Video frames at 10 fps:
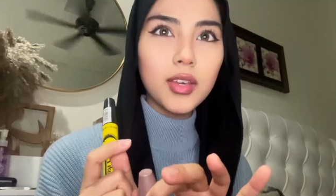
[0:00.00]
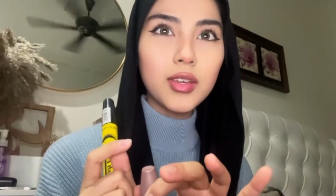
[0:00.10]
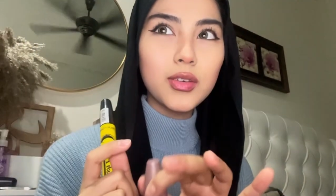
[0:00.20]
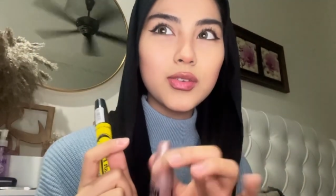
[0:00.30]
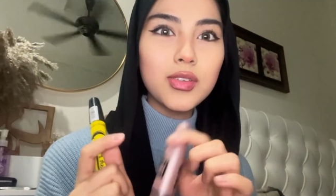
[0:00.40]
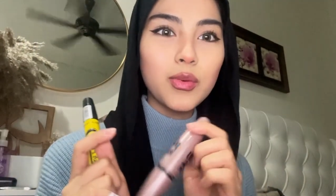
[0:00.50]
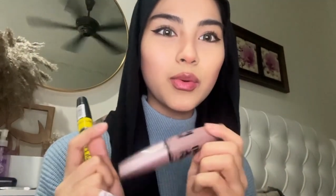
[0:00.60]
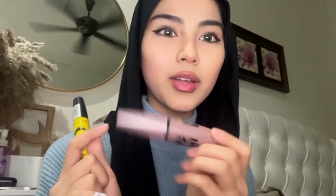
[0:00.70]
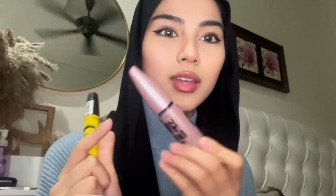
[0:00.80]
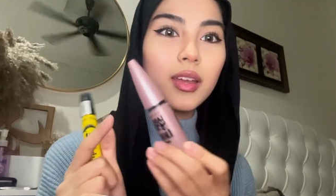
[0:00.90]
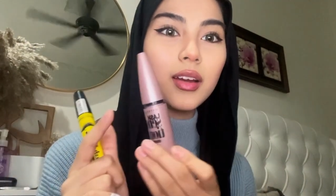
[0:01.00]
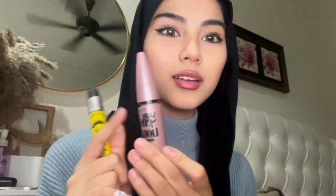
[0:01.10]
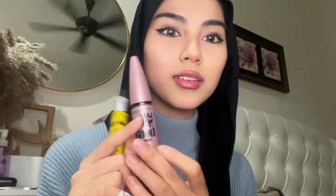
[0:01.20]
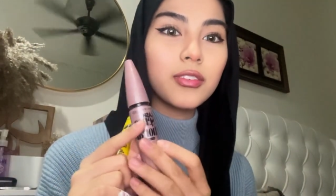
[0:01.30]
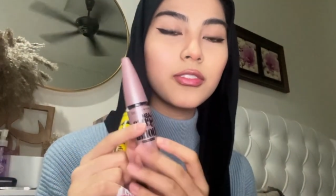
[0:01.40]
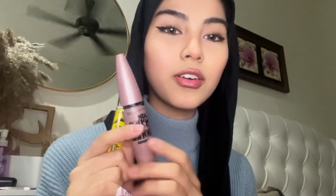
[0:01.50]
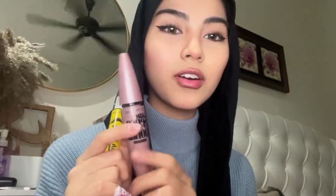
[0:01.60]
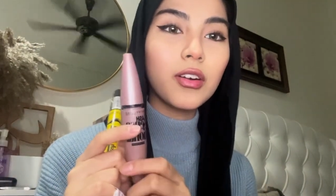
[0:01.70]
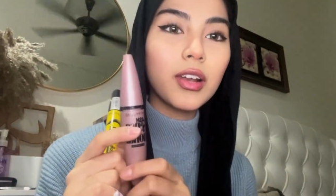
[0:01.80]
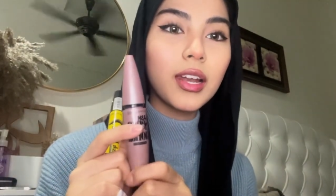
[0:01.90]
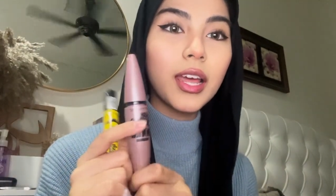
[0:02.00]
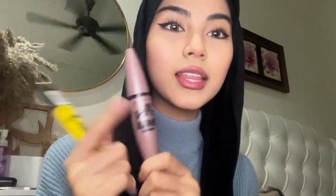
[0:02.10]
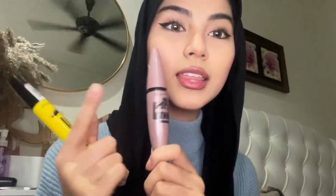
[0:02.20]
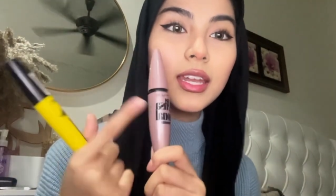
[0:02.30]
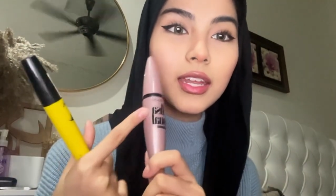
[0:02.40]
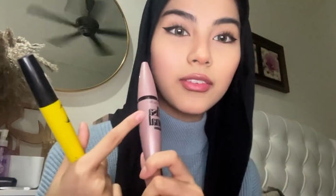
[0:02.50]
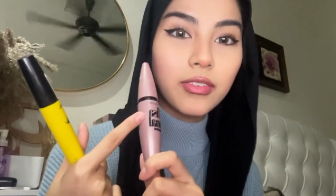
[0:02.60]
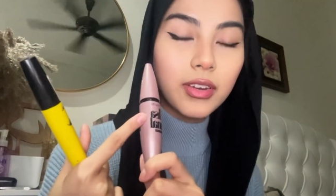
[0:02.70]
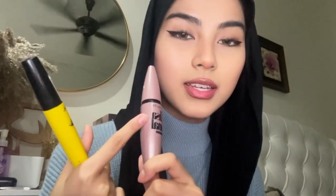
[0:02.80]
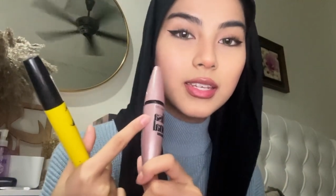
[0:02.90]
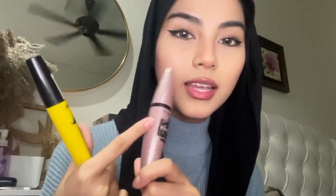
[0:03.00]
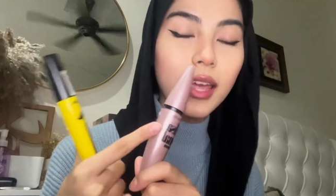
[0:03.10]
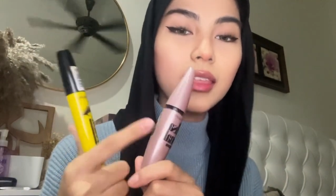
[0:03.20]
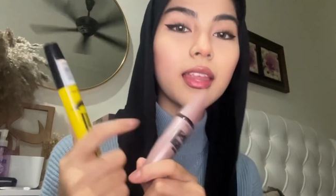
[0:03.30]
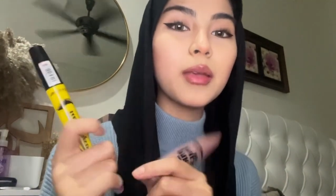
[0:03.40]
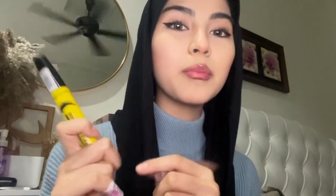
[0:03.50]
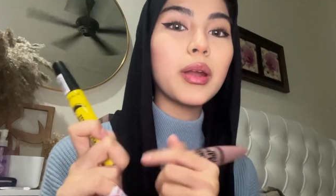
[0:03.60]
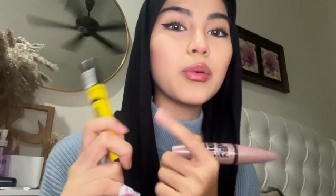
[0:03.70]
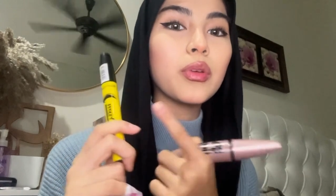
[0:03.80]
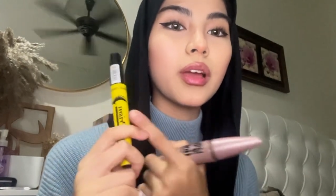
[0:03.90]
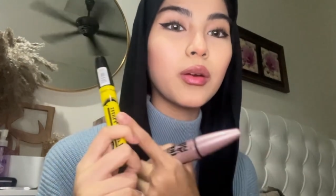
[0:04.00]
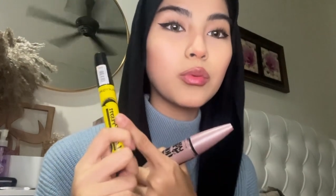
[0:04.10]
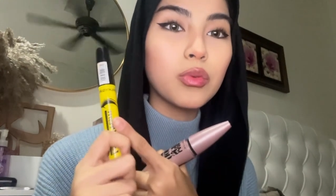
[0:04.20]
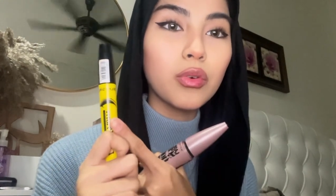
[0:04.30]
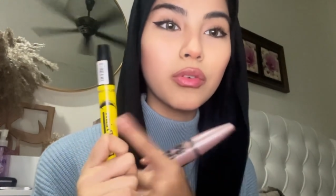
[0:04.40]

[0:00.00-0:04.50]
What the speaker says: use the one yang for lengthening first and then baru yang untuk